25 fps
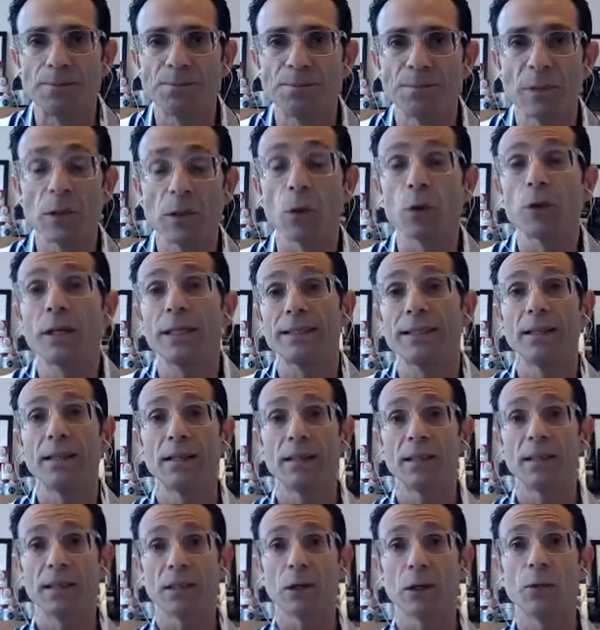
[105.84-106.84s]
look at
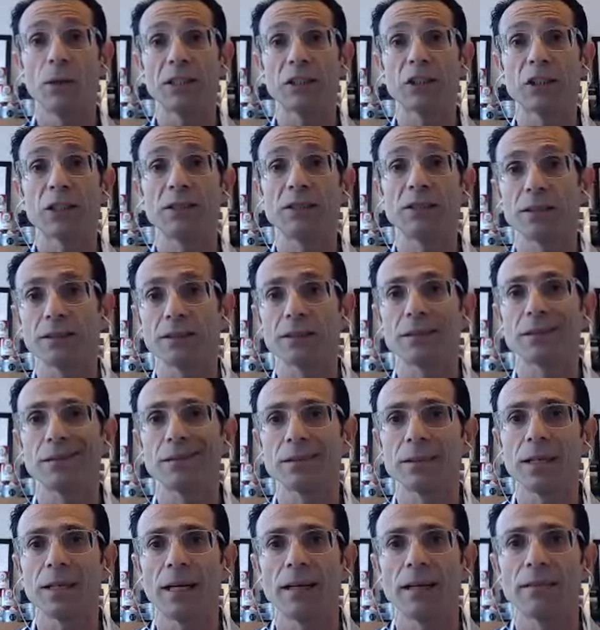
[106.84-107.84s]
the questions and
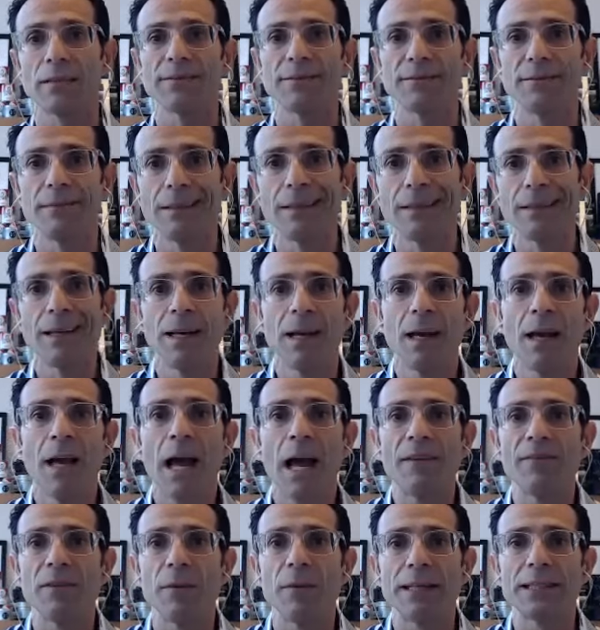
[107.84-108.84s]
kind of
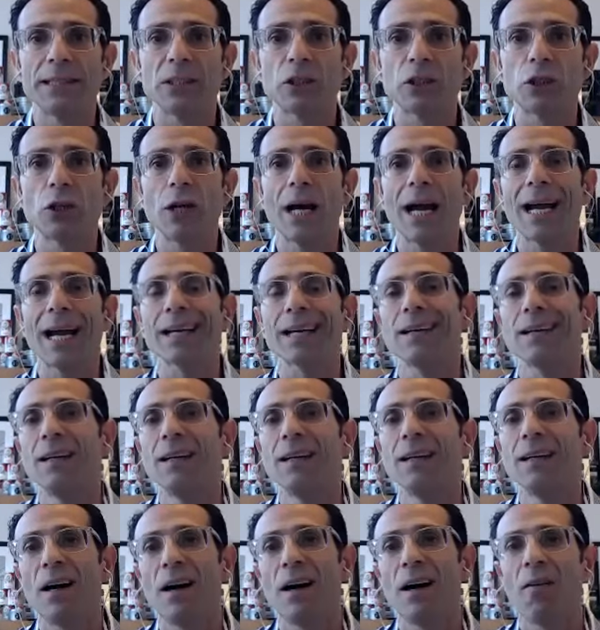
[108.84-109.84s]
have a better track.
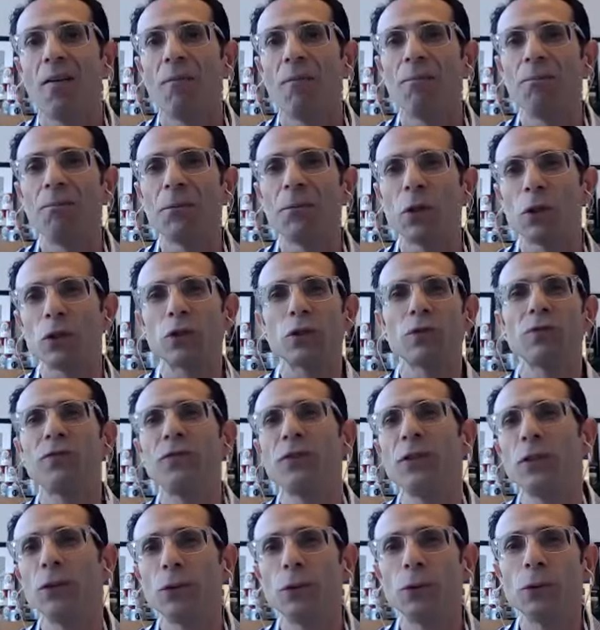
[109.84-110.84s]
Those of
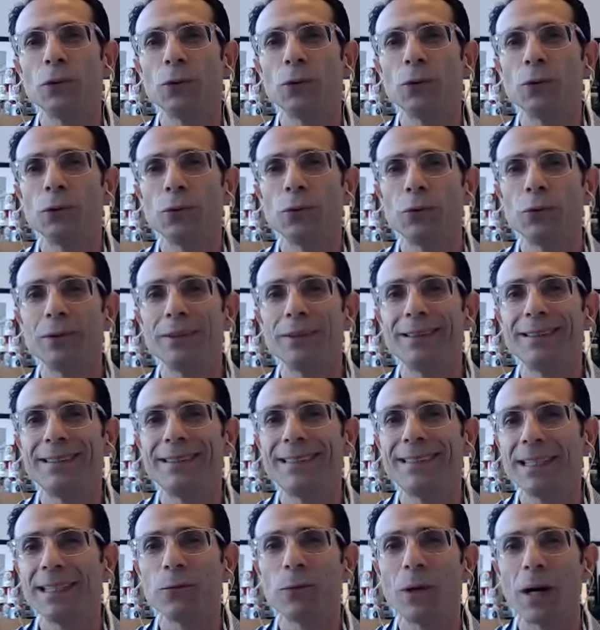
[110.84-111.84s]
you who
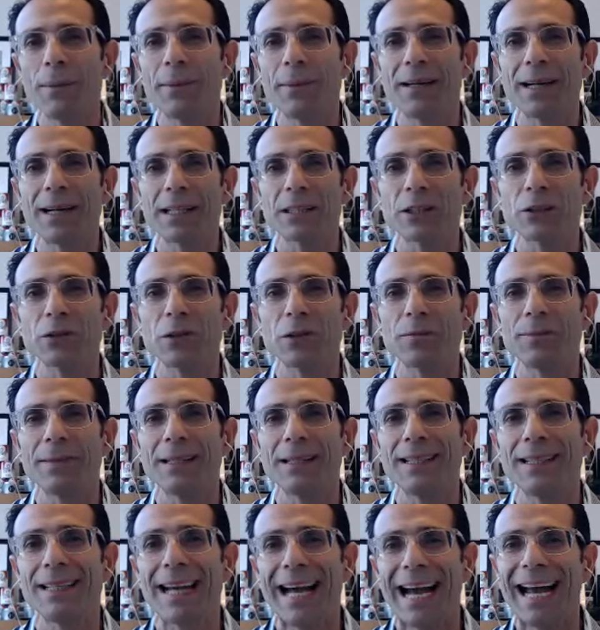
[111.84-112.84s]
did webinars with
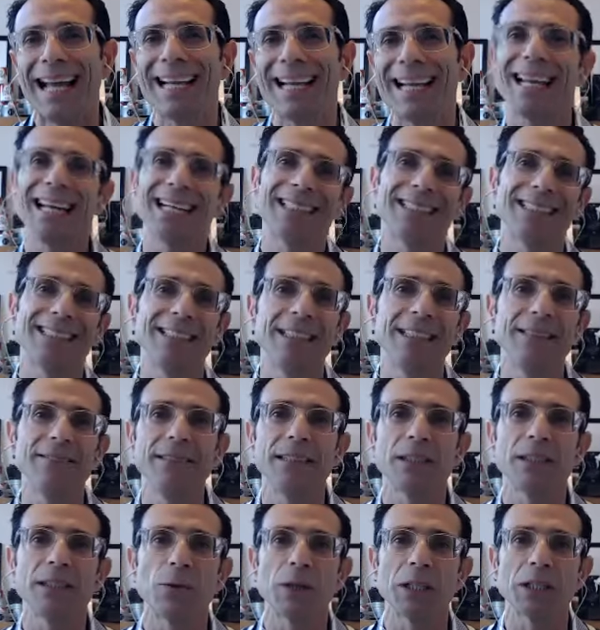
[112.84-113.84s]
me, I like to leave
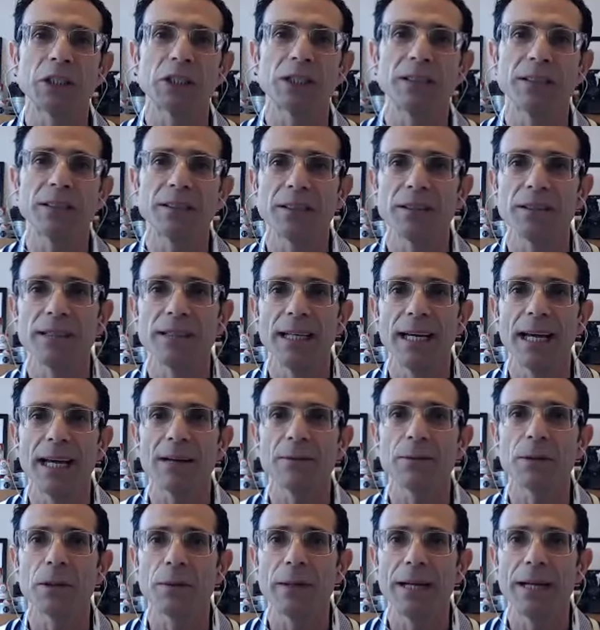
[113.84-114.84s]
the questions till the
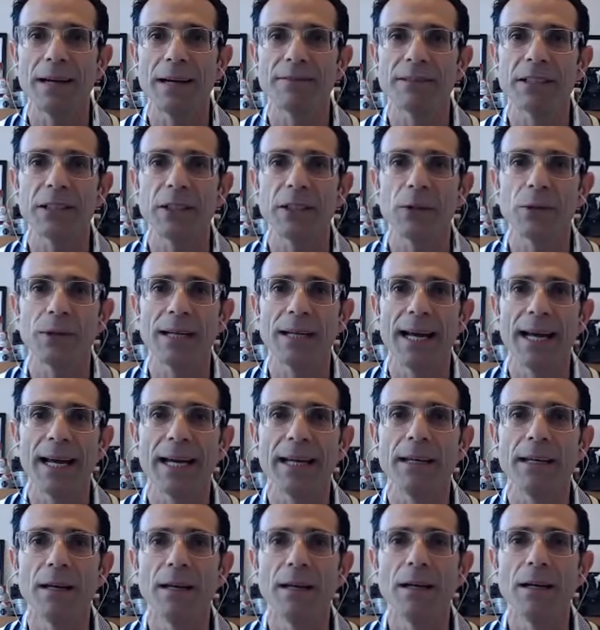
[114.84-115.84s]
end where we have
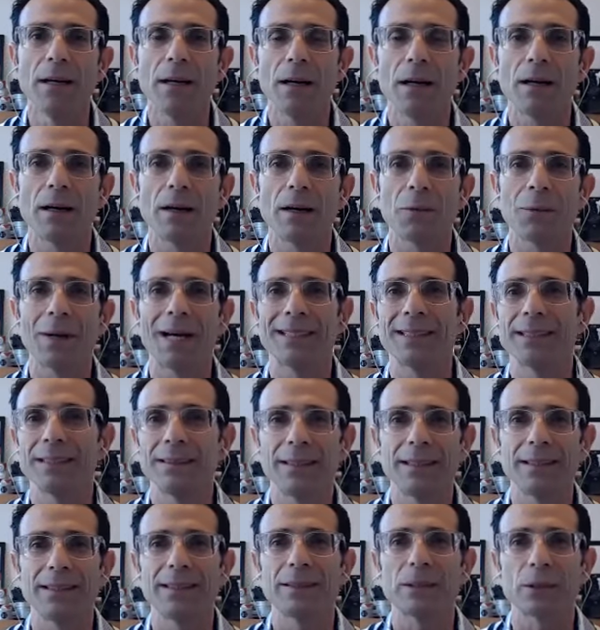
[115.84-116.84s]
Q&A rather
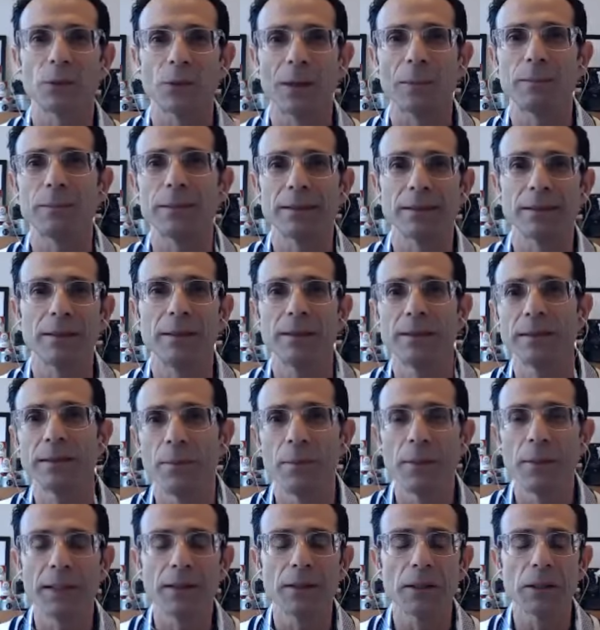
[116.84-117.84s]
than interrupt in the
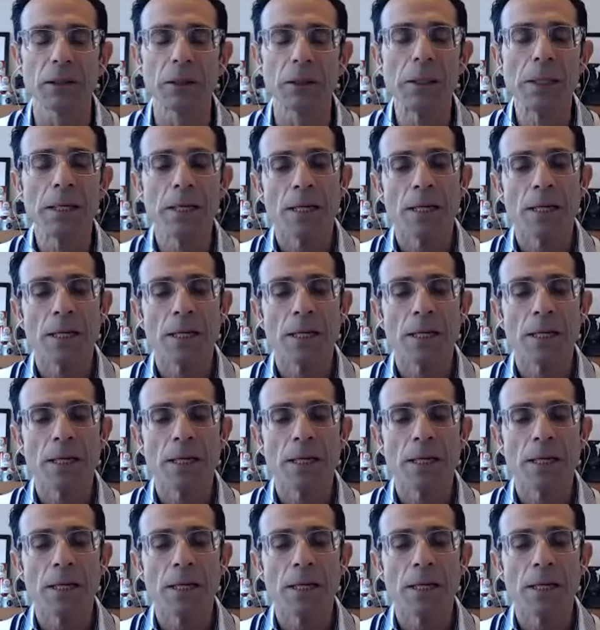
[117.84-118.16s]
middle.